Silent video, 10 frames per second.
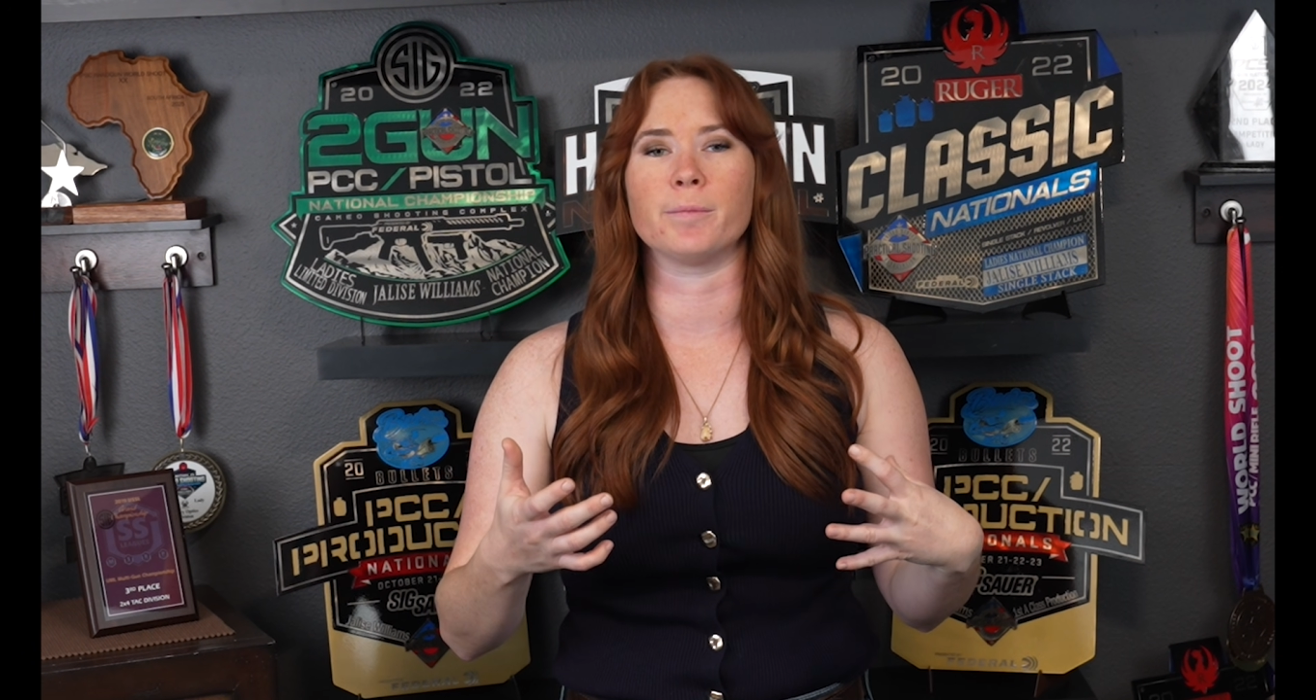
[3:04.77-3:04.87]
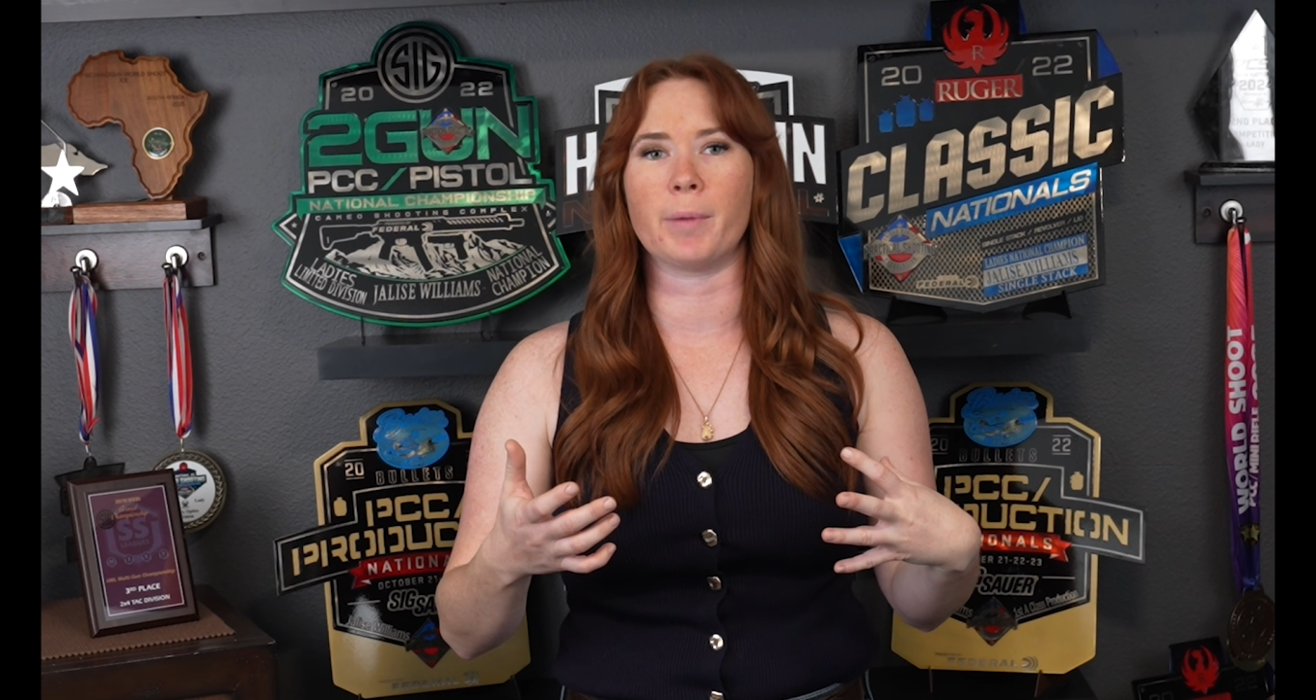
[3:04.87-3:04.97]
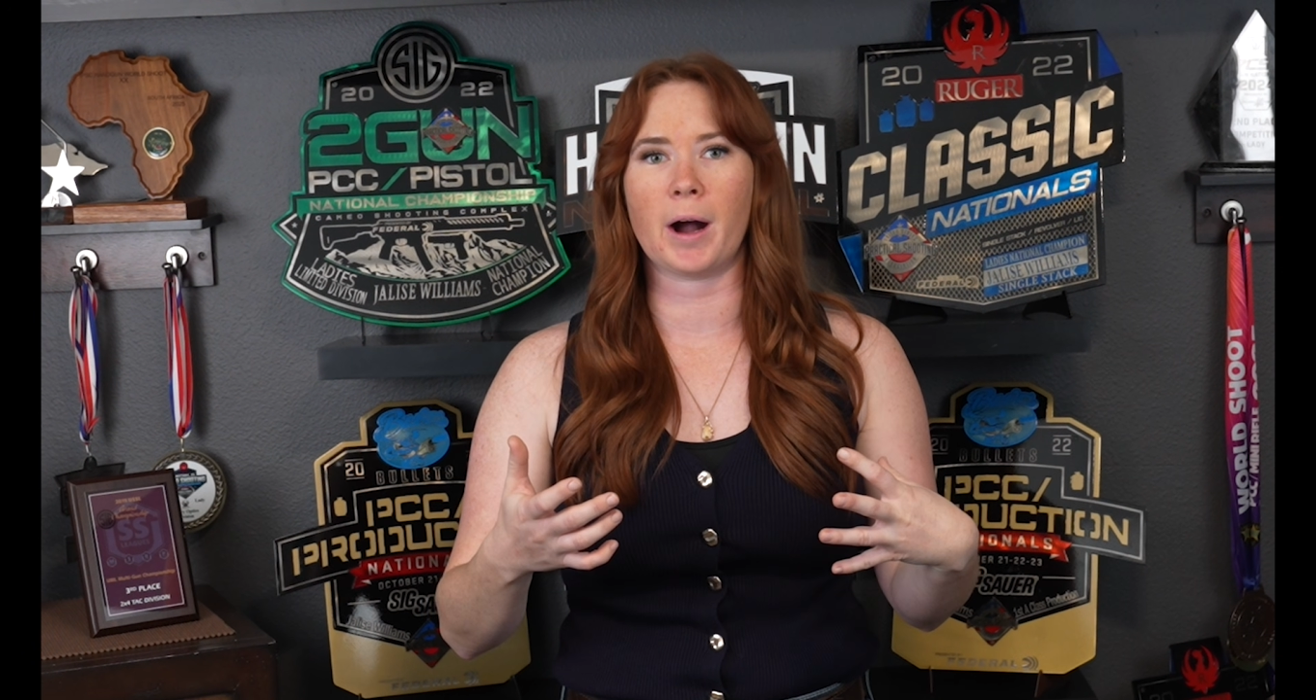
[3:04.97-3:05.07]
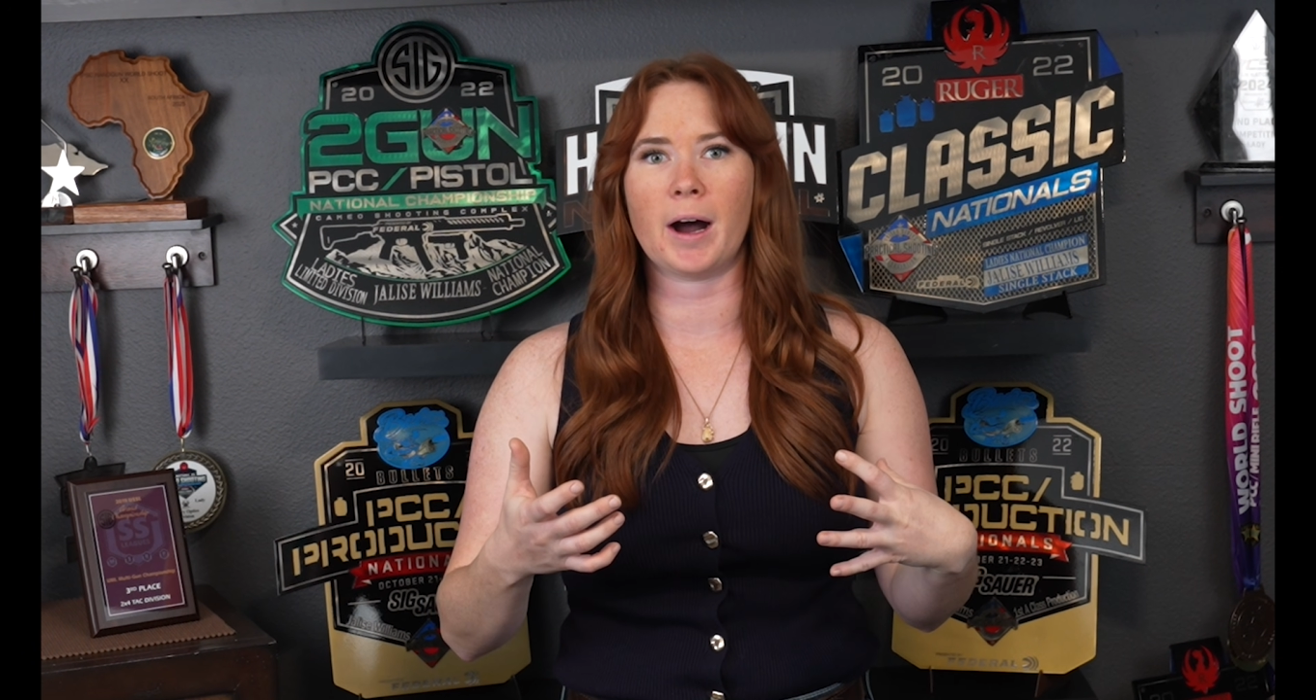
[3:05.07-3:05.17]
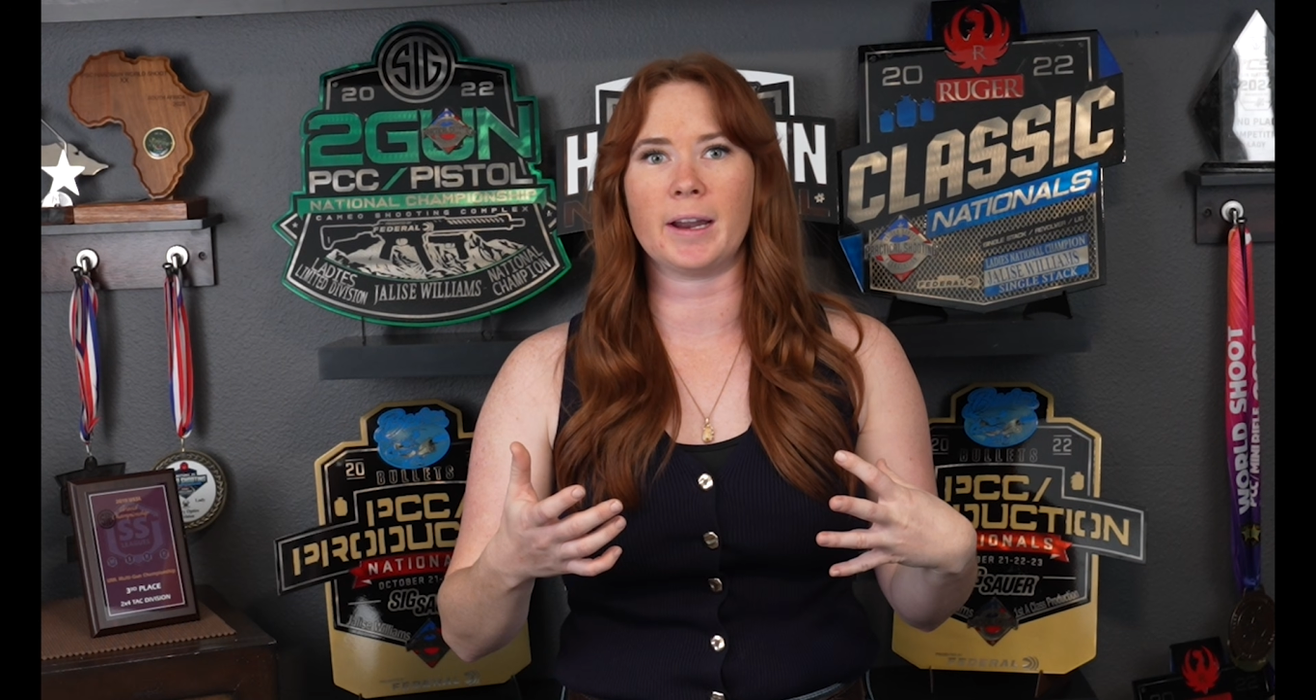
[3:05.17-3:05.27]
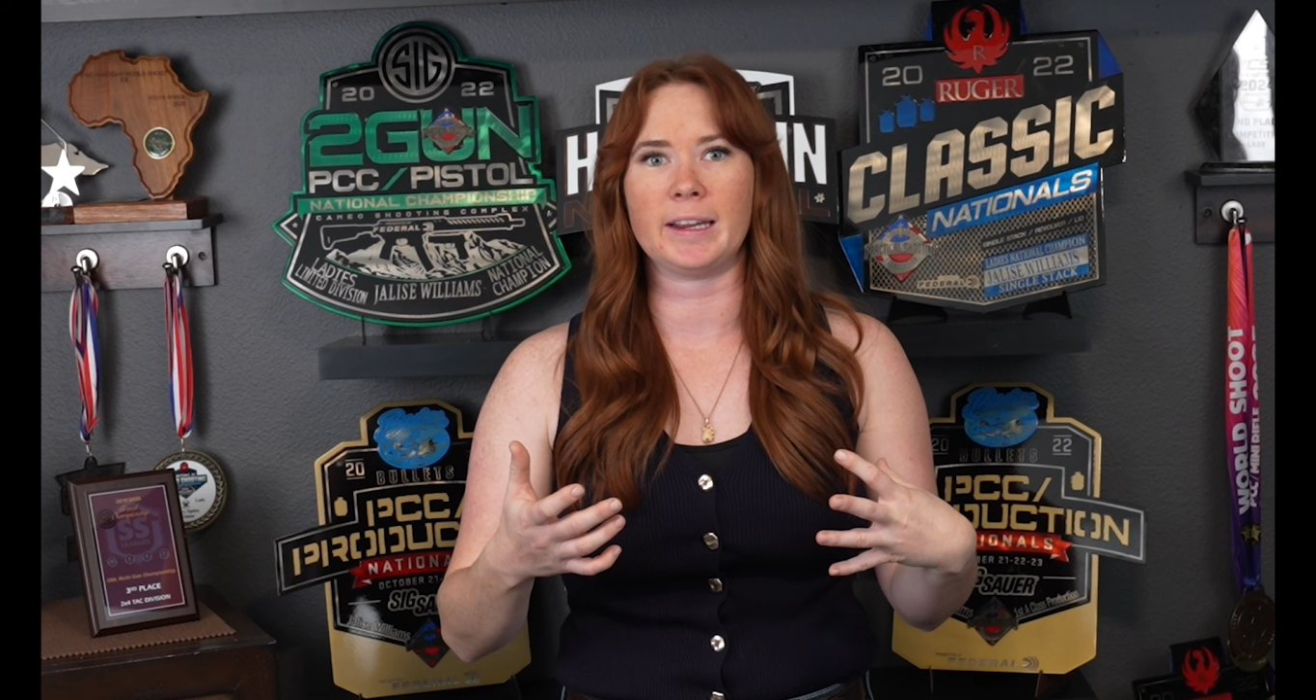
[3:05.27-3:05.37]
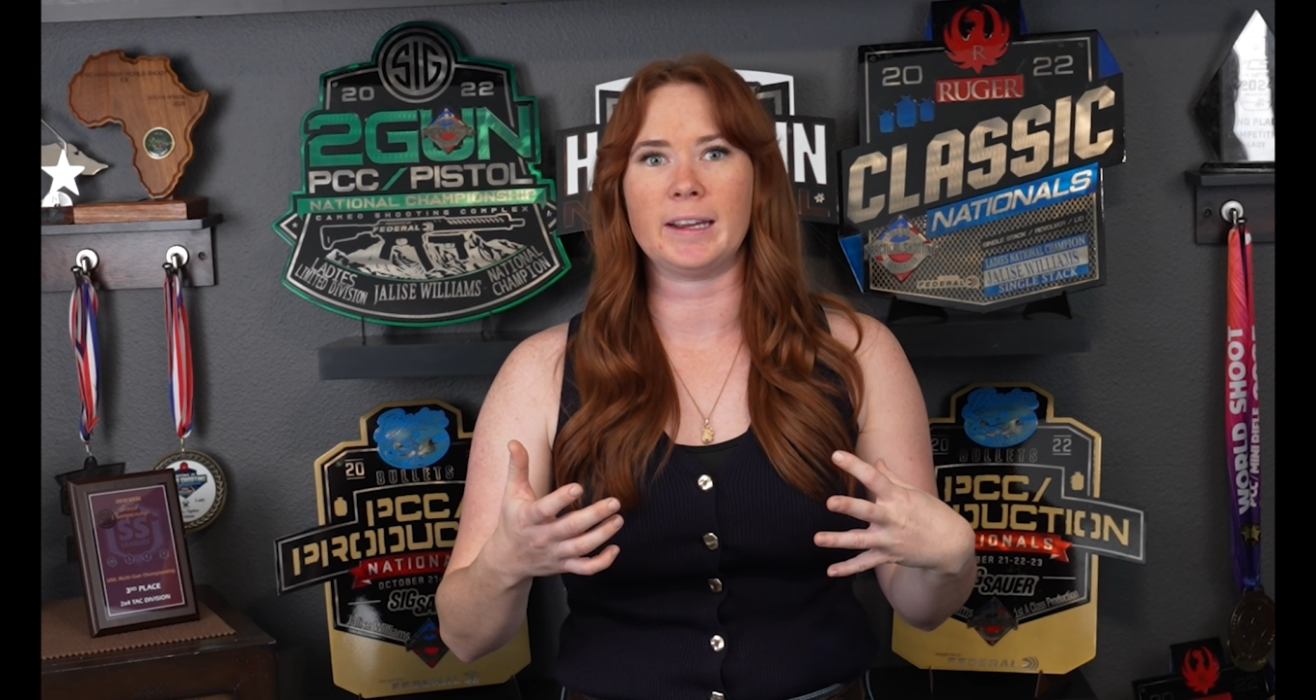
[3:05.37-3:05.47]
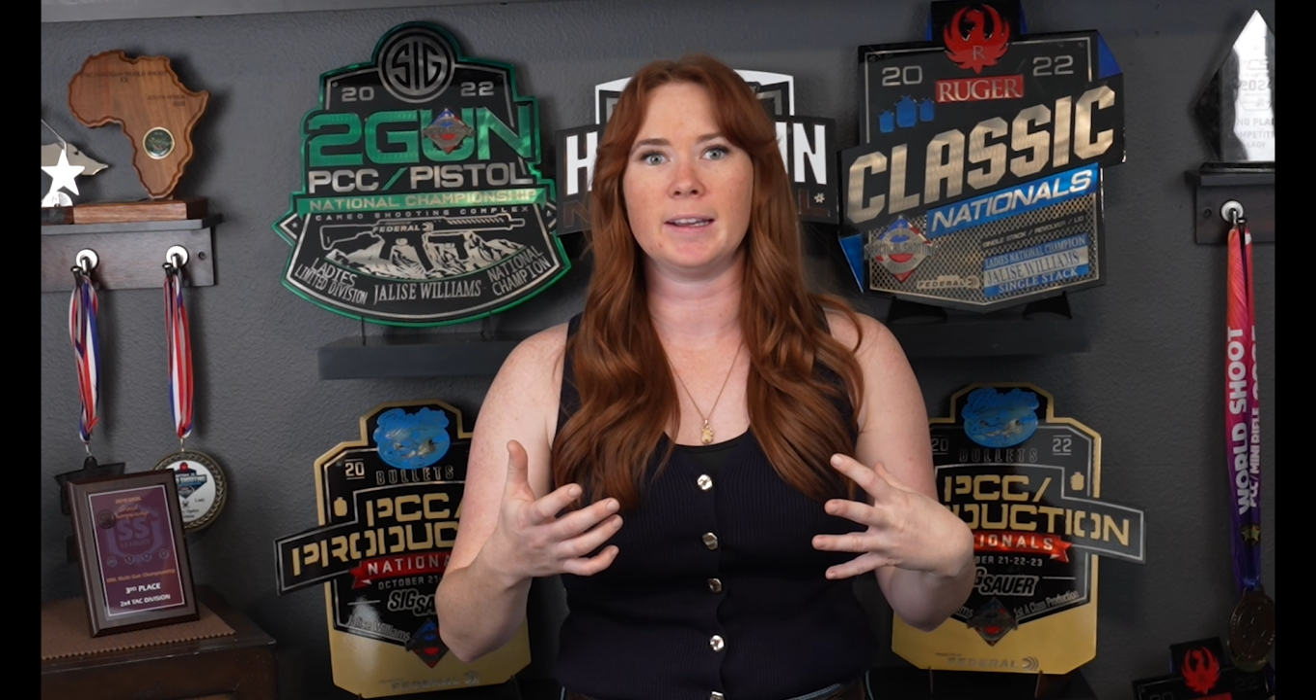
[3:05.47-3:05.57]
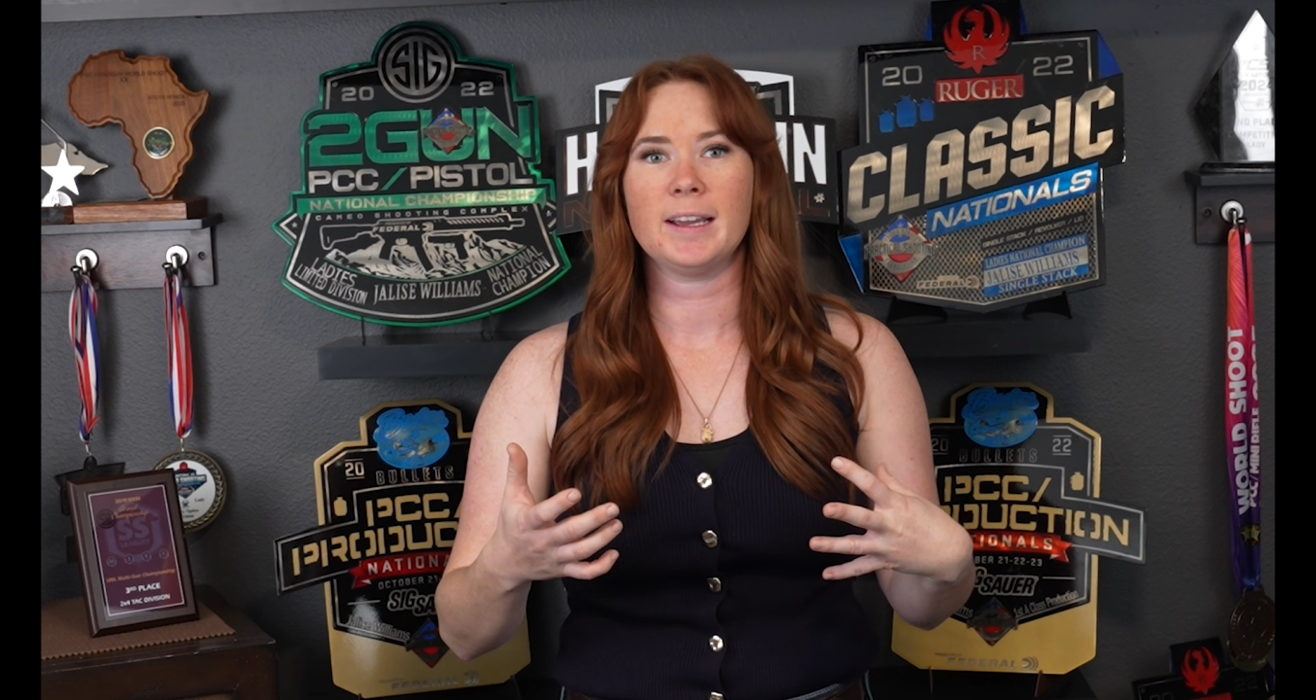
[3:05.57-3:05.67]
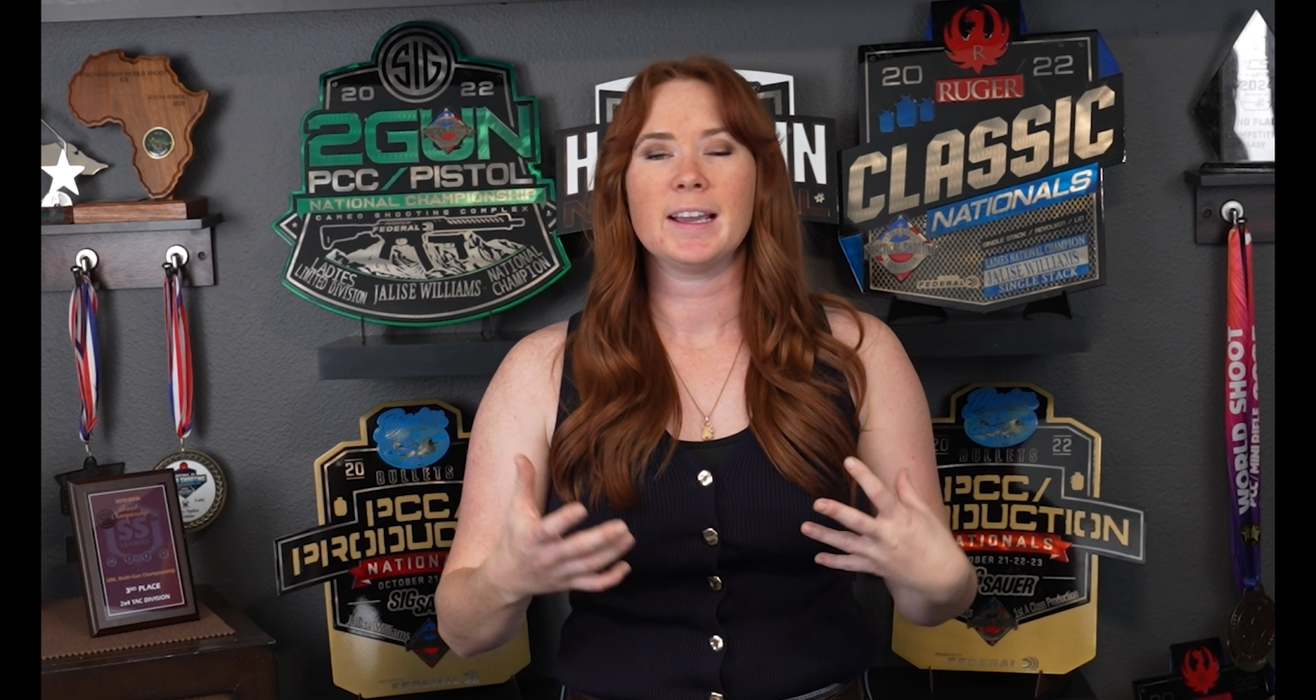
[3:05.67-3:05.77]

body,